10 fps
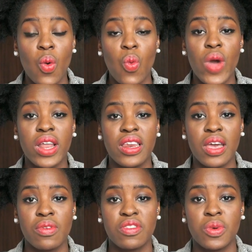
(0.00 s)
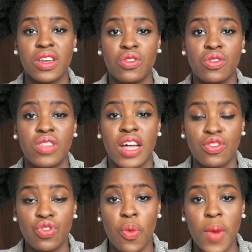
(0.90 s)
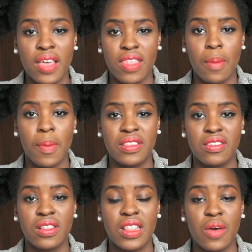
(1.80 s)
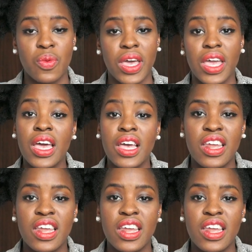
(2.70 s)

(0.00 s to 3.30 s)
when they responded to that trauma in that particular way.